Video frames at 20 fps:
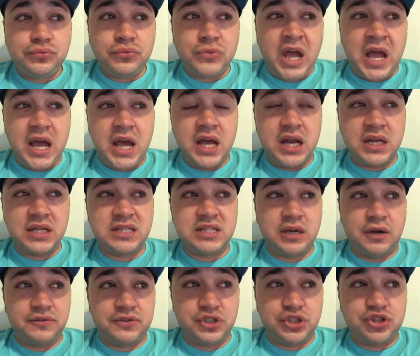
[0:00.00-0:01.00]
and a
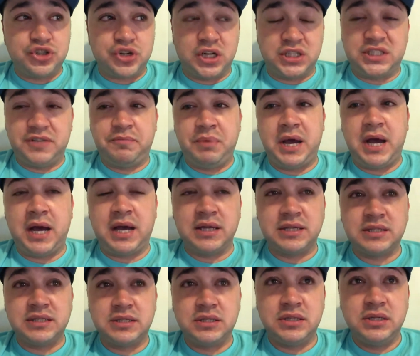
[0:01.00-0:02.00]
self-destructive
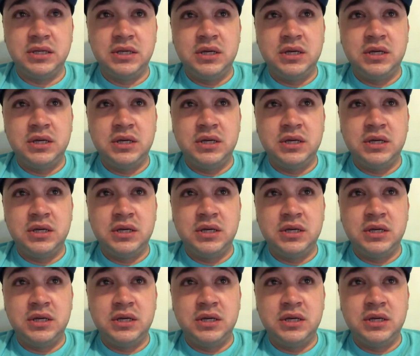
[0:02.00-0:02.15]
past,